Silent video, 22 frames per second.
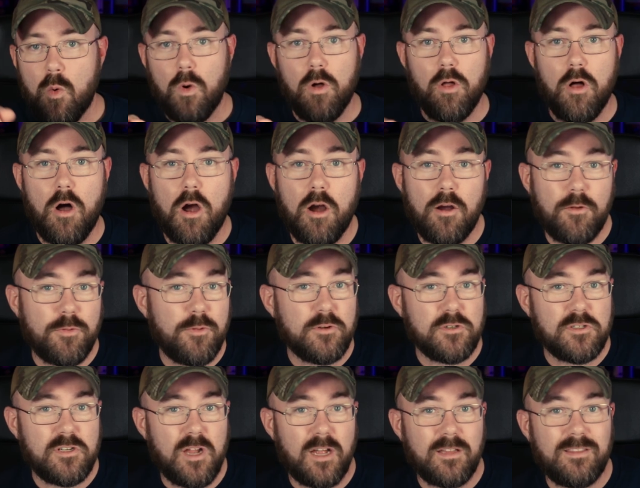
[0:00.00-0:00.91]
Well,
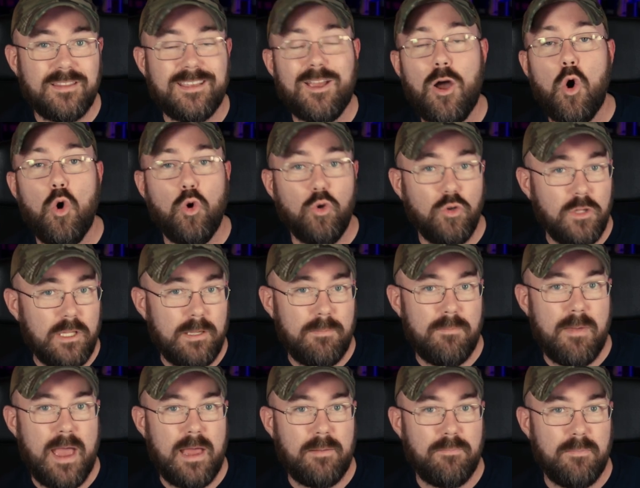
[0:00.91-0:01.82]
Arthur's not the only
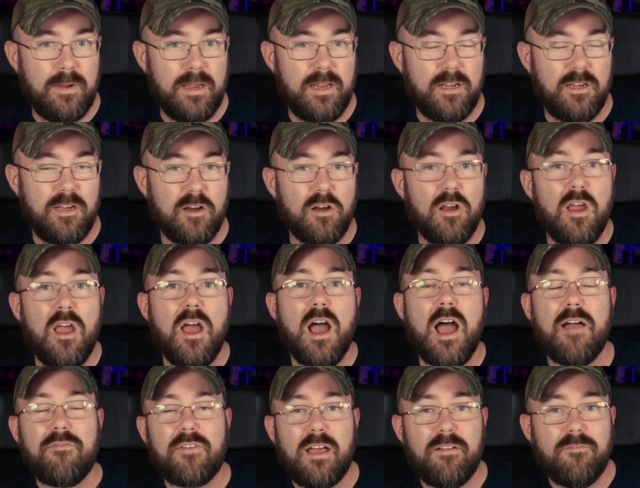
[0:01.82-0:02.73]
madman here.
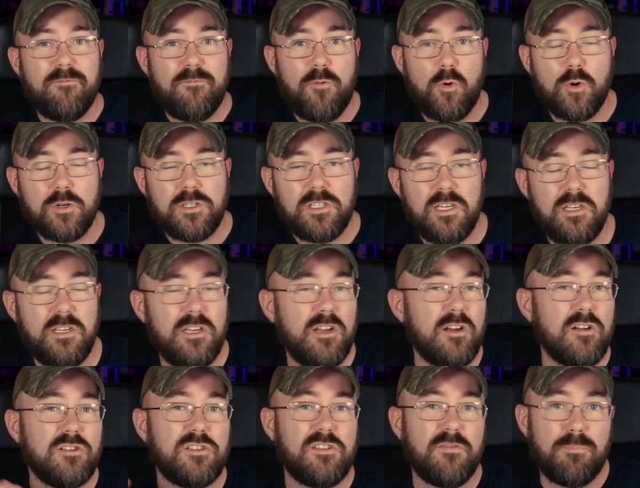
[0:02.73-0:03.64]
I've got 14
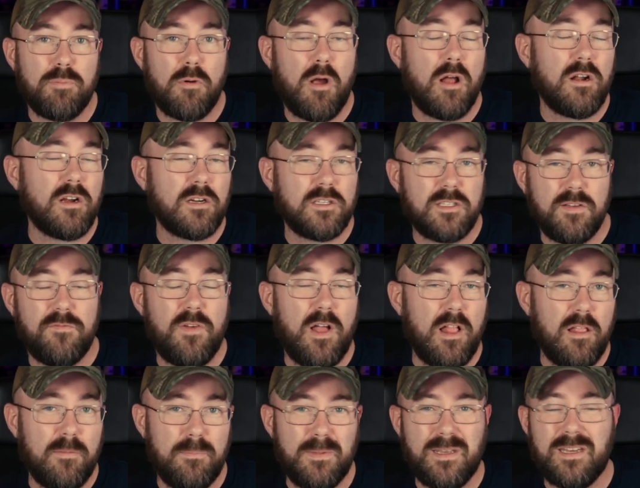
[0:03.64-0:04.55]
years of product
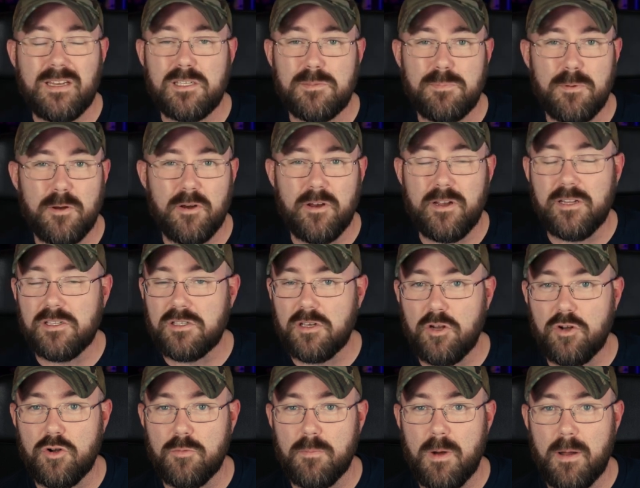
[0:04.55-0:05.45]
development experience
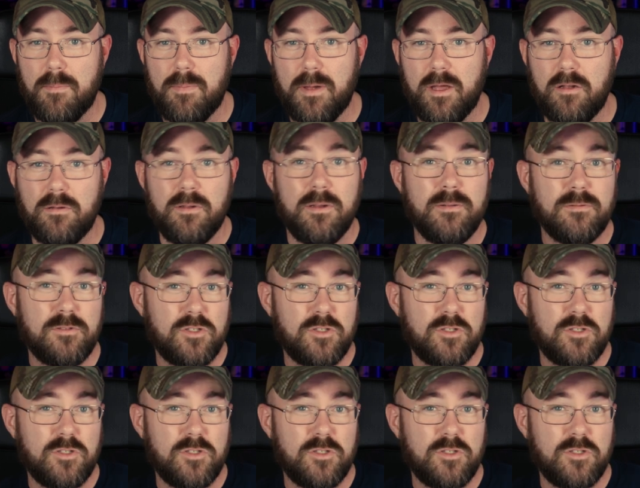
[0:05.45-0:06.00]
under my belt.